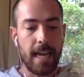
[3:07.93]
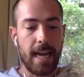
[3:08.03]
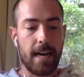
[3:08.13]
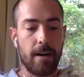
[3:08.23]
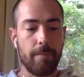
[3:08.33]

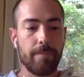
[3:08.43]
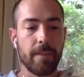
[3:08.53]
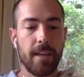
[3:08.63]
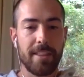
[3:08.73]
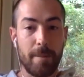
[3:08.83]
the
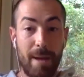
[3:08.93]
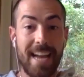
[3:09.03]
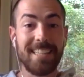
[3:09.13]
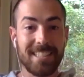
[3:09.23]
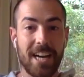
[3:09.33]

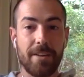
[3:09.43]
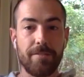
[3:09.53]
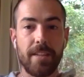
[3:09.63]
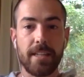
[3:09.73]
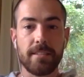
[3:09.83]
pain side of
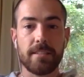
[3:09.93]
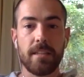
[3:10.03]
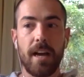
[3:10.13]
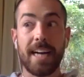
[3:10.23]
things.